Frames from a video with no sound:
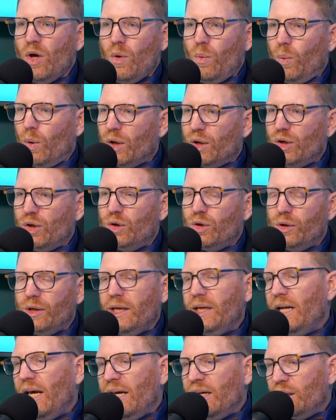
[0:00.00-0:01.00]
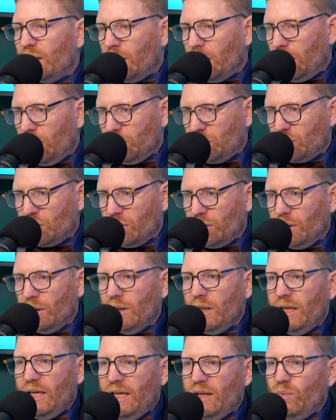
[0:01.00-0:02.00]
We're going to create a culture
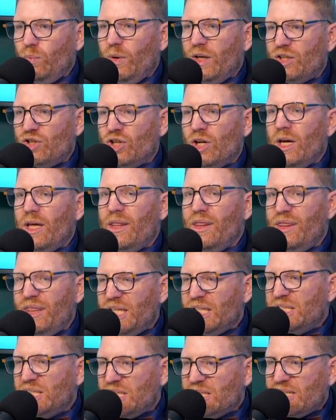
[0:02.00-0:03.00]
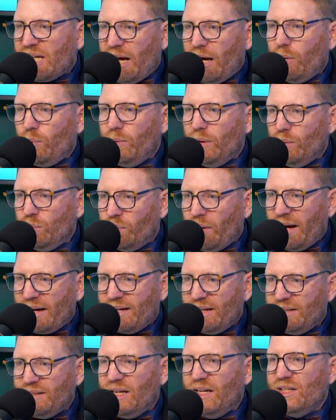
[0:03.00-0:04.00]
in which this is how we
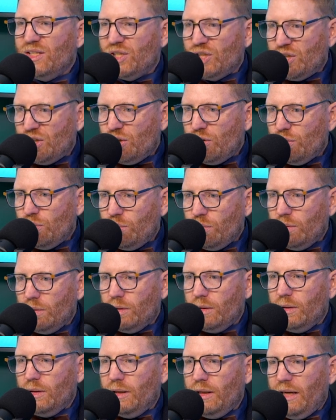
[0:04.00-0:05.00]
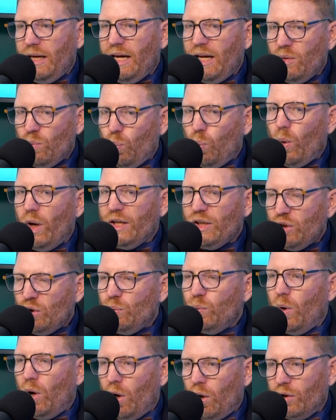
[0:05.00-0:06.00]
recognize you and what
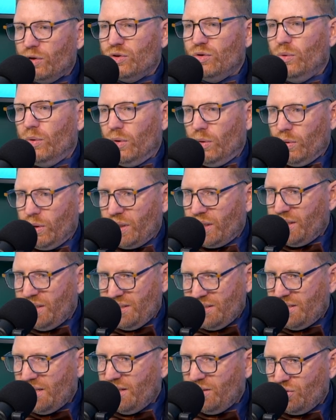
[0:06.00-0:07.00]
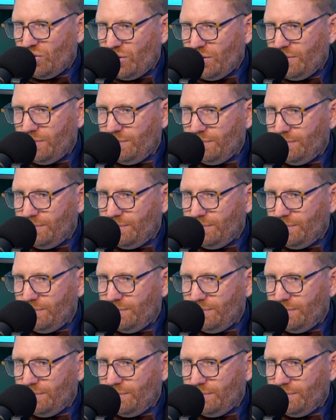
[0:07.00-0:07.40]
you are to our organization.